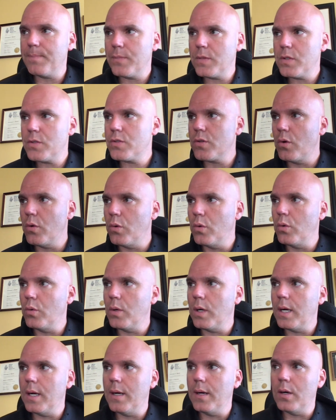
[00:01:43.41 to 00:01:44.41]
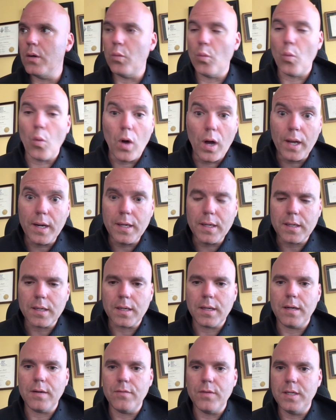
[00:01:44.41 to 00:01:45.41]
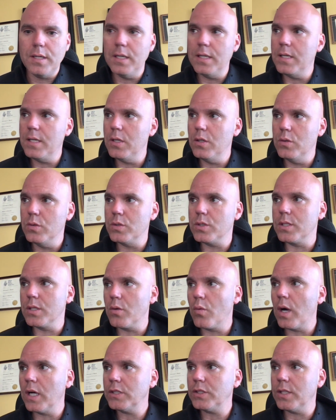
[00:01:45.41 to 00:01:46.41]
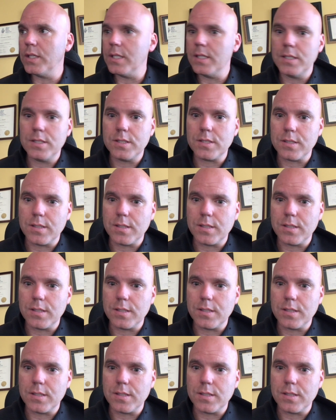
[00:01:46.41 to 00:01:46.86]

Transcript: So one of the DQs, the question is,